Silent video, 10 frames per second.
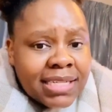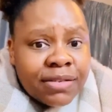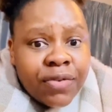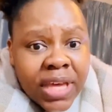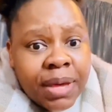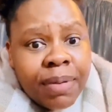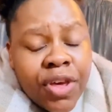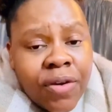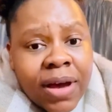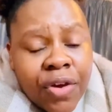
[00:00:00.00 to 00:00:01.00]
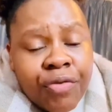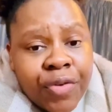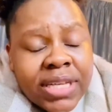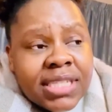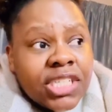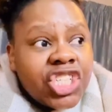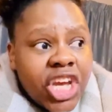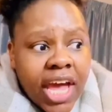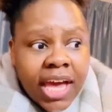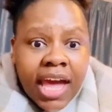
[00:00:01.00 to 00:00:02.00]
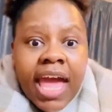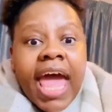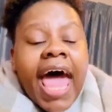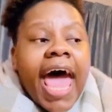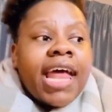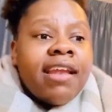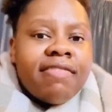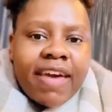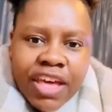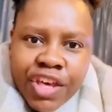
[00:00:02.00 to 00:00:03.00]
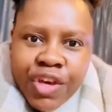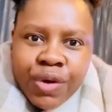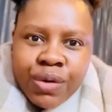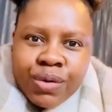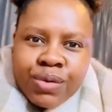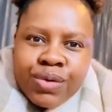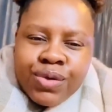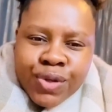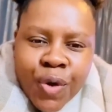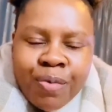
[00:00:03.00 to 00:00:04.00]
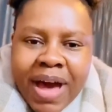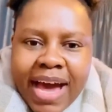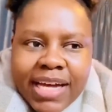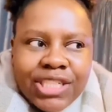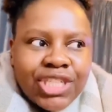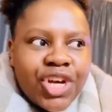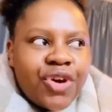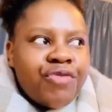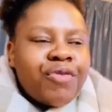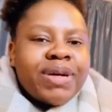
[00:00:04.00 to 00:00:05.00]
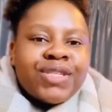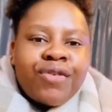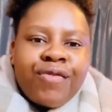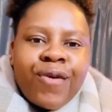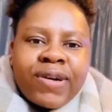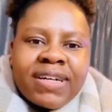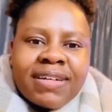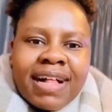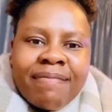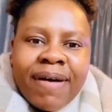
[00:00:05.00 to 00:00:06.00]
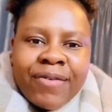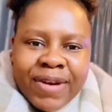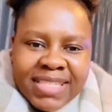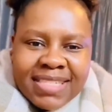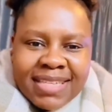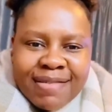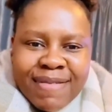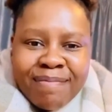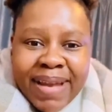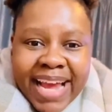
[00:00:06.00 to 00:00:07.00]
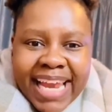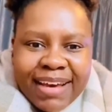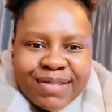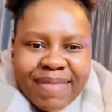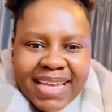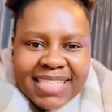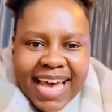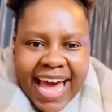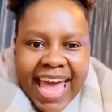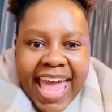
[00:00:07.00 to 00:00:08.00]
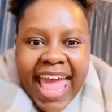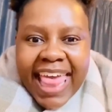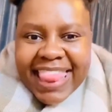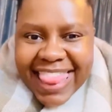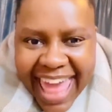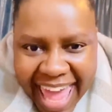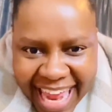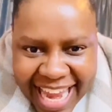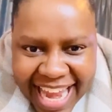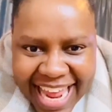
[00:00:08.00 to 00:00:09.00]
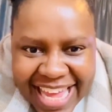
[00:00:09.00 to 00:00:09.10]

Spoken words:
and for keeping your friends in check. And thank you so much for being so vocal about racism and Black Lives Matter and then